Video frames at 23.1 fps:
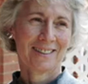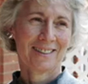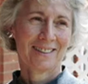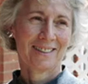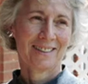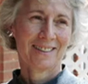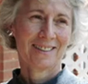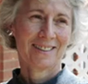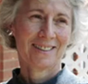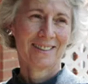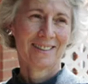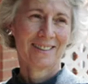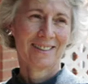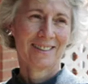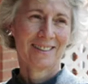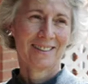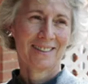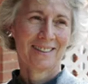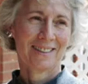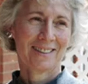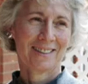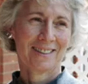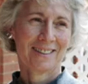
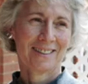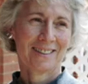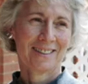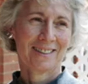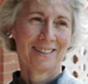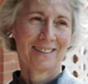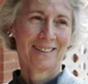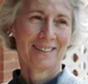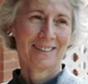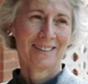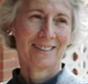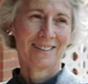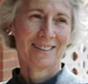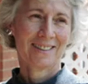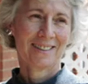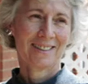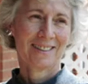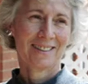(no one is talking)